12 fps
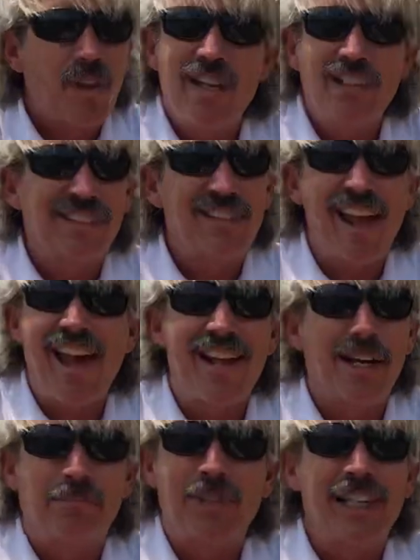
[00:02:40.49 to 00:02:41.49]
Its
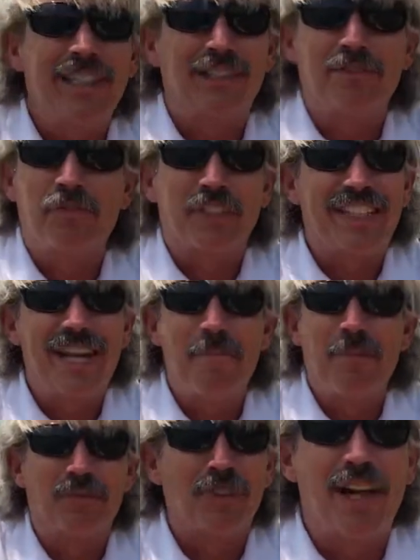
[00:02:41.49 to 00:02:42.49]
adaptation for
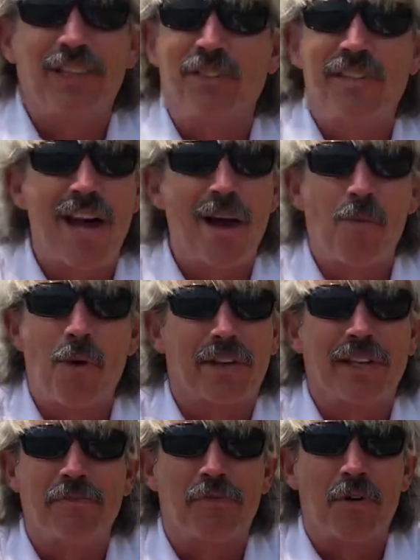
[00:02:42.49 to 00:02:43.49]
camouflage is not
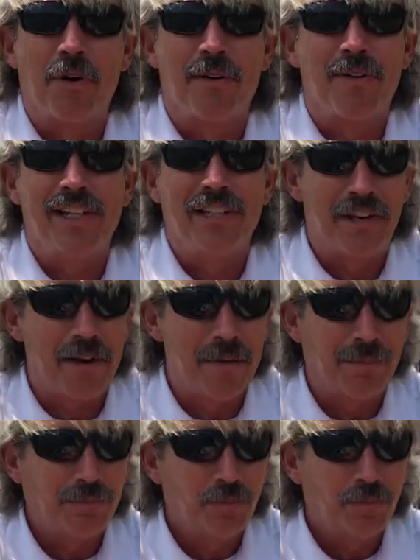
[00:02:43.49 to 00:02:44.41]
working for it right here.